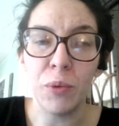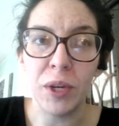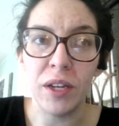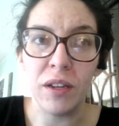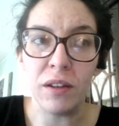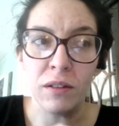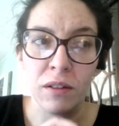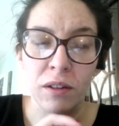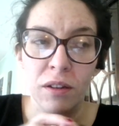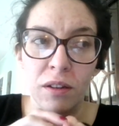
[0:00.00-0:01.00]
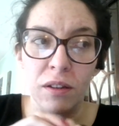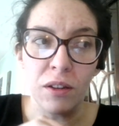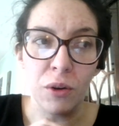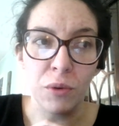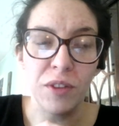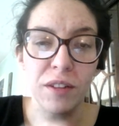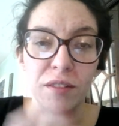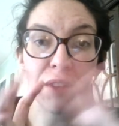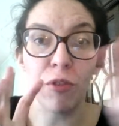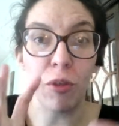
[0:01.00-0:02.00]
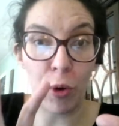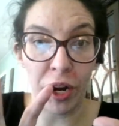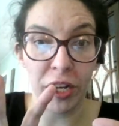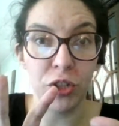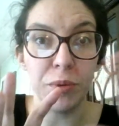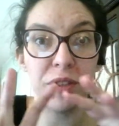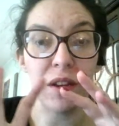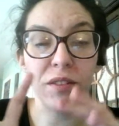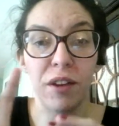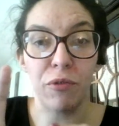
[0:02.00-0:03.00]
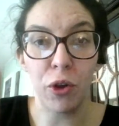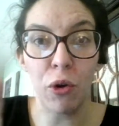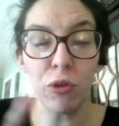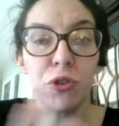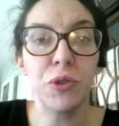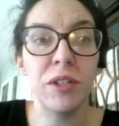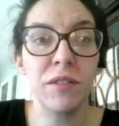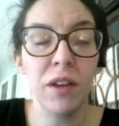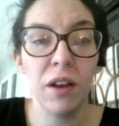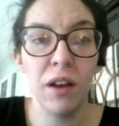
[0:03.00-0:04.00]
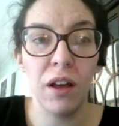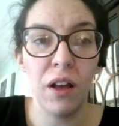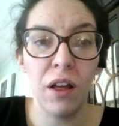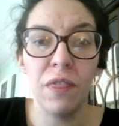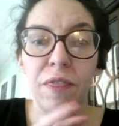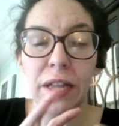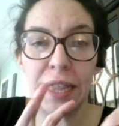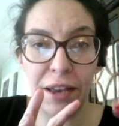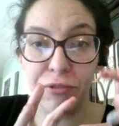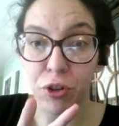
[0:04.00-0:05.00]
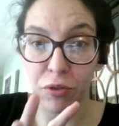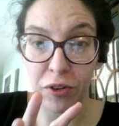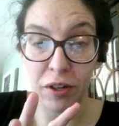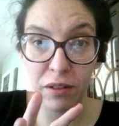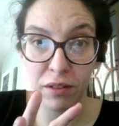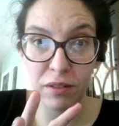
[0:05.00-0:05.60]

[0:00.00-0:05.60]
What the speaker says: we, set aside for the mortgage and we set aside for the groceries, the leftover,